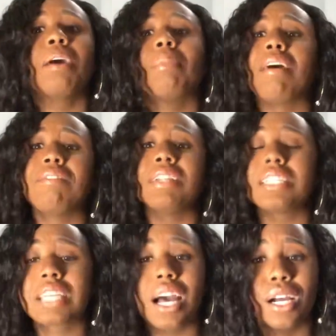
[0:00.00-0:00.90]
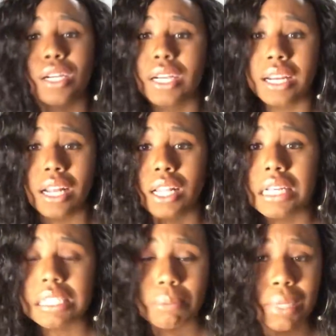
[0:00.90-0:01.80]
my feelings got hurt and I
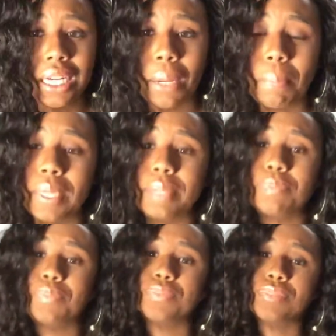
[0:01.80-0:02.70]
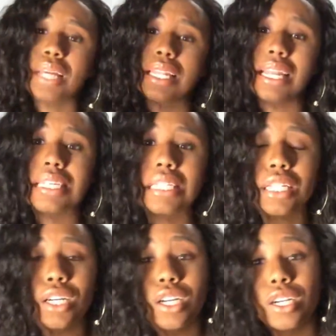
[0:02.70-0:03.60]
lost some money. But
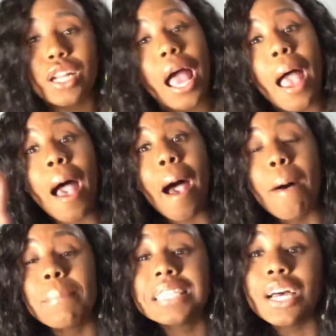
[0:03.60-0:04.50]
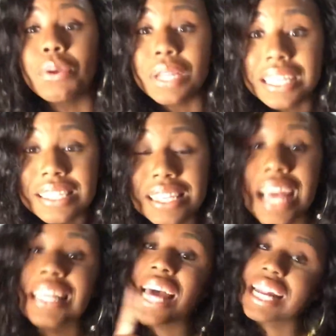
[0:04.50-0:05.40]
lesson learned. I'm gonna tell you this,
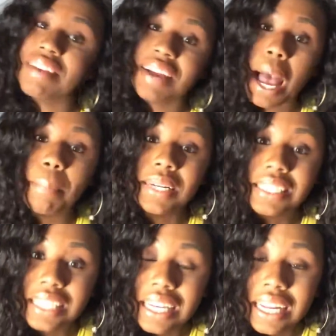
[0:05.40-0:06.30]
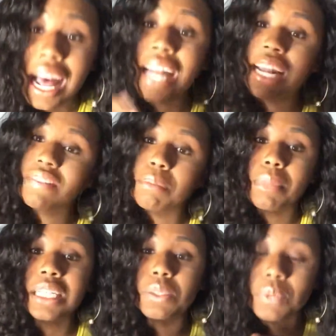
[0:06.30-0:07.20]
that never happened again. I never
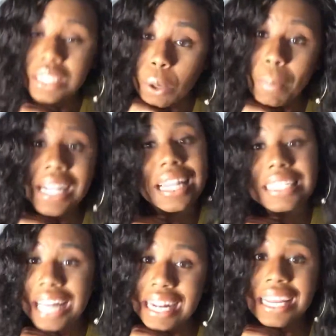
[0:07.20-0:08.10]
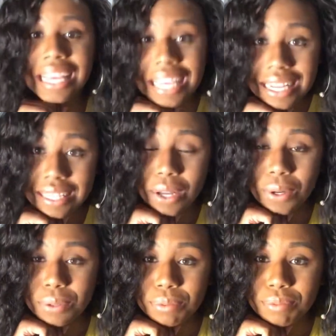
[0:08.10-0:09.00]
messed with nobody like that again, though.